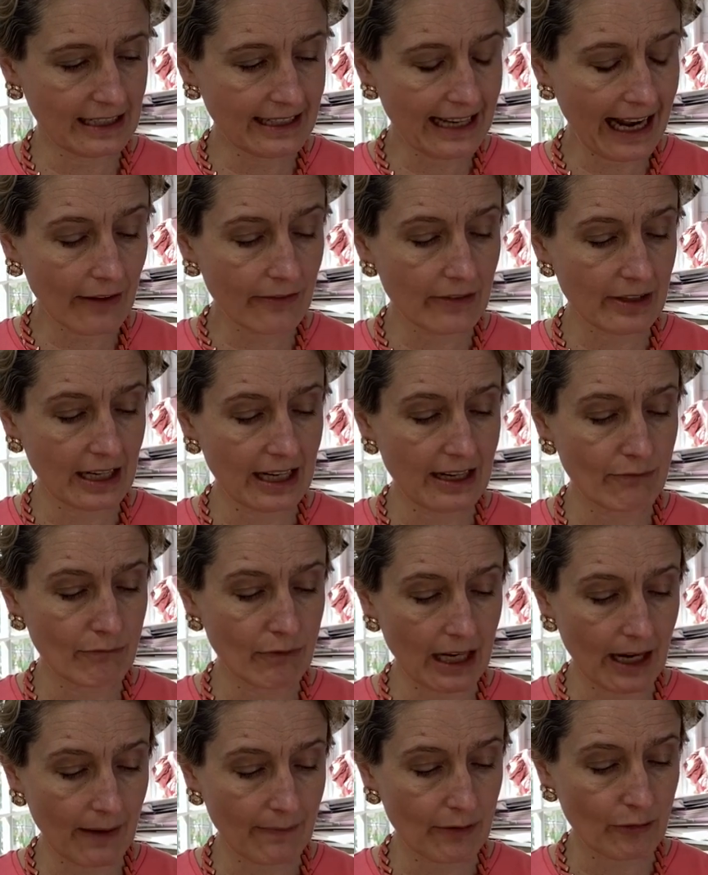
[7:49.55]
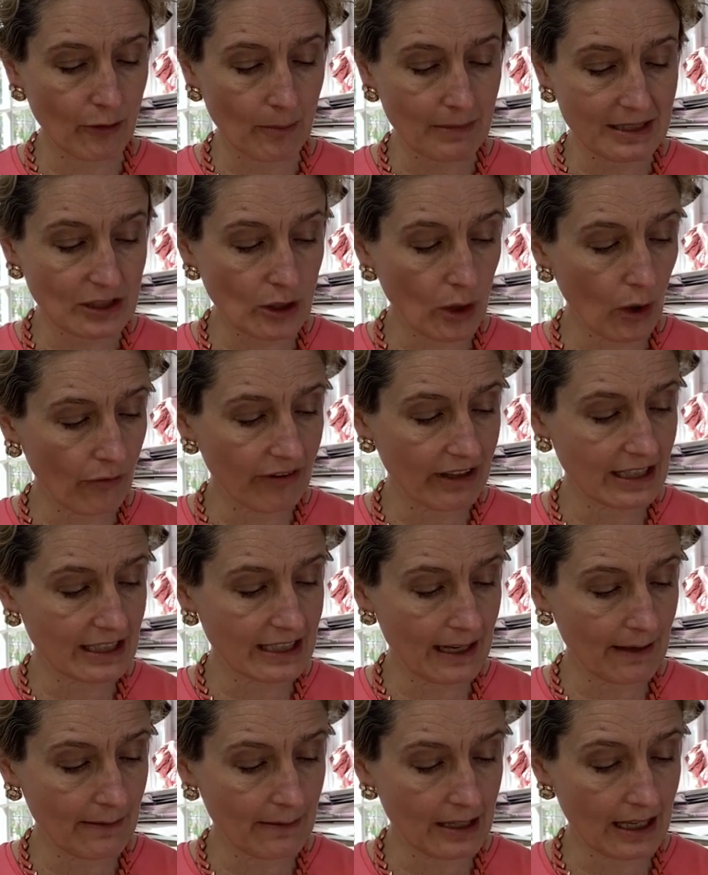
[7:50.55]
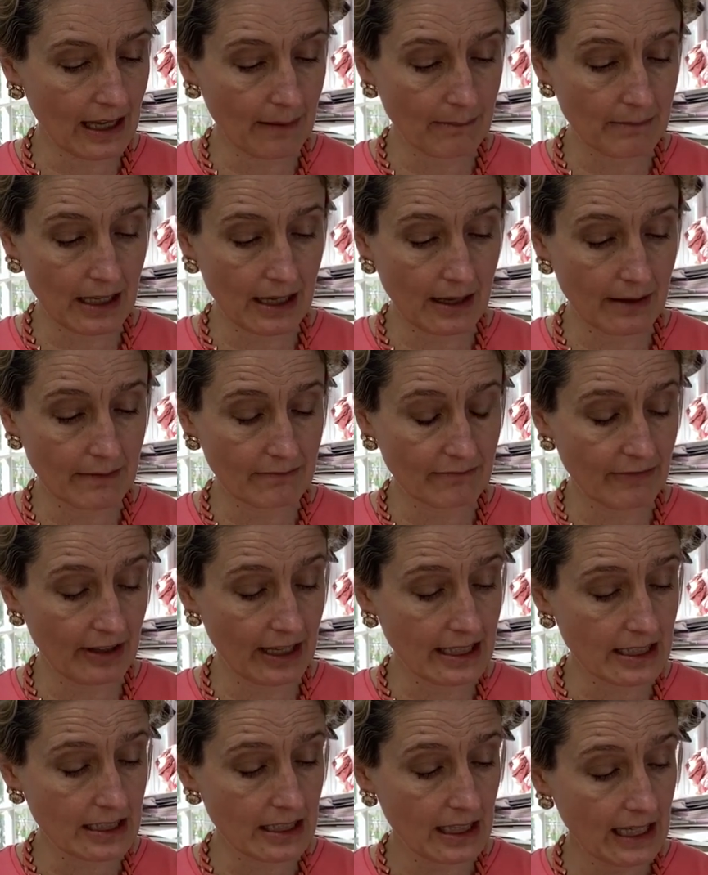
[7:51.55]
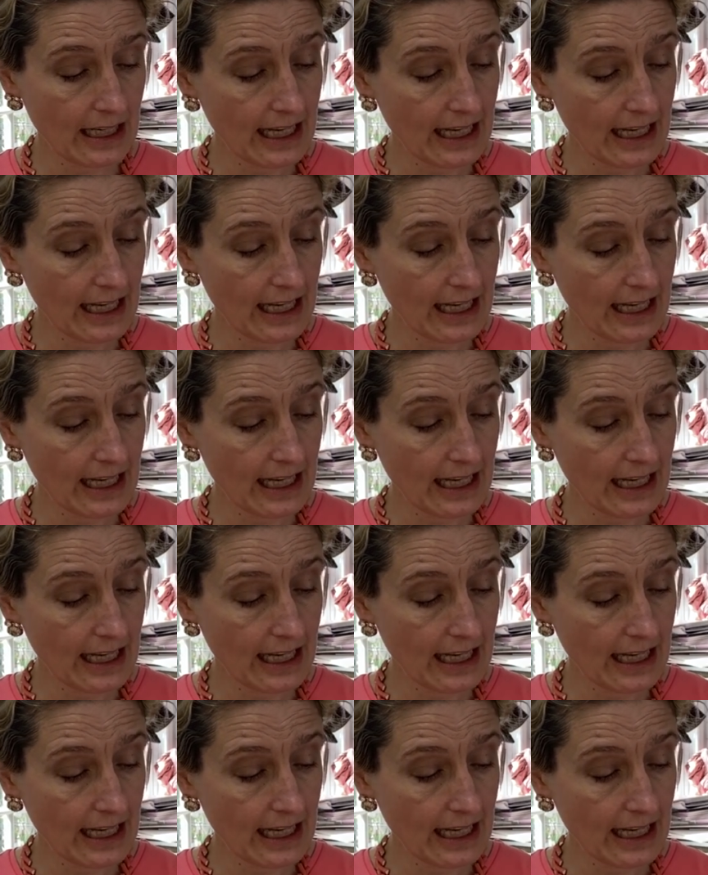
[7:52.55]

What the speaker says: Now that it had recovered from its coughing fit,